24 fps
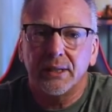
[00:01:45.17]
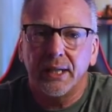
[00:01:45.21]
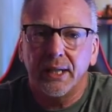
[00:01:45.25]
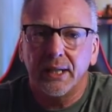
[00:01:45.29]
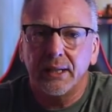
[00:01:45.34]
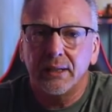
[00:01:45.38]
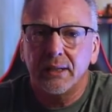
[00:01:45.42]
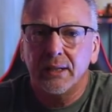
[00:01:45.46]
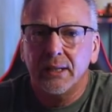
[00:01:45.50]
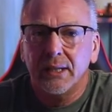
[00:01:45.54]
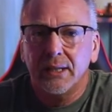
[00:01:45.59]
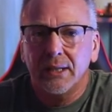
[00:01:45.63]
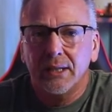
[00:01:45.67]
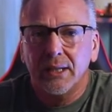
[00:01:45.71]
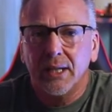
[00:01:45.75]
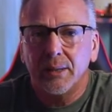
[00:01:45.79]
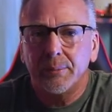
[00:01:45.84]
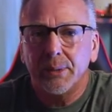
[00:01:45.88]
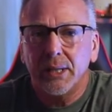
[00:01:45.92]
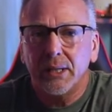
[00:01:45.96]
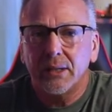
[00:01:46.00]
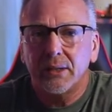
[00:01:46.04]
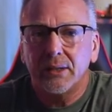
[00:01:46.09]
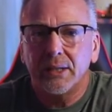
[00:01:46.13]
And
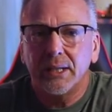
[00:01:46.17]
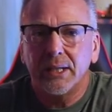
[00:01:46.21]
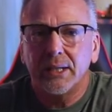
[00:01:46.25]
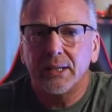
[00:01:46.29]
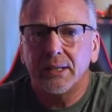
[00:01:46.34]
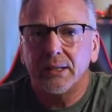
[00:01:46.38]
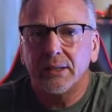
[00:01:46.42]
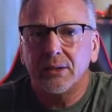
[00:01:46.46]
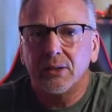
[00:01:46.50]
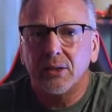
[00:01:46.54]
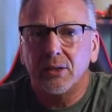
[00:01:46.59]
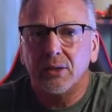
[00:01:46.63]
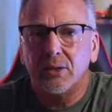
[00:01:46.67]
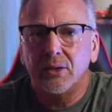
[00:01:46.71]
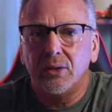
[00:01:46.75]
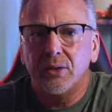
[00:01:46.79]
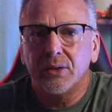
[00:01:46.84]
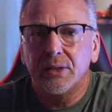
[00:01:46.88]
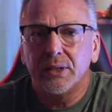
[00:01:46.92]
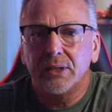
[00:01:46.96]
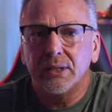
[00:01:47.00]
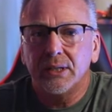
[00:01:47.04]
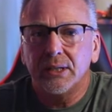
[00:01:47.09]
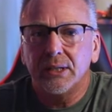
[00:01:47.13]
I'm not going to get into
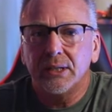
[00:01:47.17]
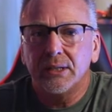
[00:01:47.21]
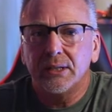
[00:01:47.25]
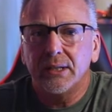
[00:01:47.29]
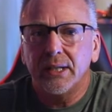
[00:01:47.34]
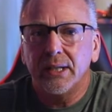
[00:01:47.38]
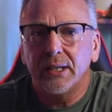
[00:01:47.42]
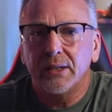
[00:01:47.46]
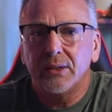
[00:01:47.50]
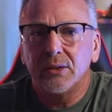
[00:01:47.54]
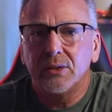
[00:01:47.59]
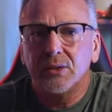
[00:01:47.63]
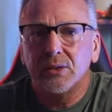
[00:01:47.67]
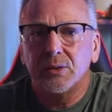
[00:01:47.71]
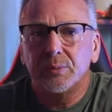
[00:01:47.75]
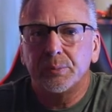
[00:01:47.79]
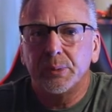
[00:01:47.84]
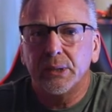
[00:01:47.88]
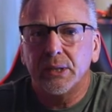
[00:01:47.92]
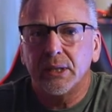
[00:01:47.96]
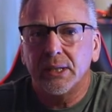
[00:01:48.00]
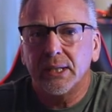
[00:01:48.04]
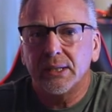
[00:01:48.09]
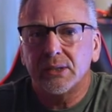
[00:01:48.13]
all the details,
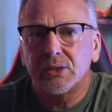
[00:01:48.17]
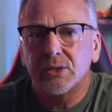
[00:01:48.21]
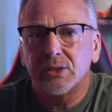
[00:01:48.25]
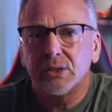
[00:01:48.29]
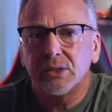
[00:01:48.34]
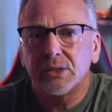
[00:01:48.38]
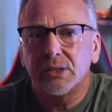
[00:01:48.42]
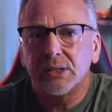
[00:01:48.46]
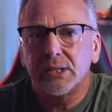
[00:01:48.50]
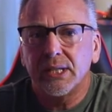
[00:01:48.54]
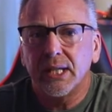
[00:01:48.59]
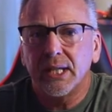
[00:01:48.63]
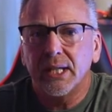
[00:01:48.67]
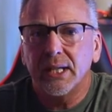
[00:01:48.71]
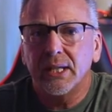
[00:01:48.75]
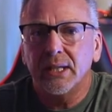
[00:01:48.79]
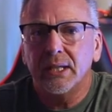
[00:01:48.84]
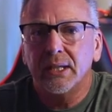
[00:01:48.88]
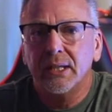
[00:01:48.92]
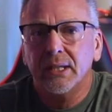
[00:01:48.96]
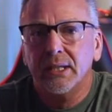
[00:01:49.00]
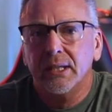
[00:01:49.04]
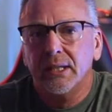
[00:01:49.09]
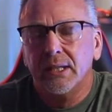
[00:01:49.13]
but let's just
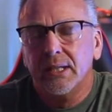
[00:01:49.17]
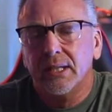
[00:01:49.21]
say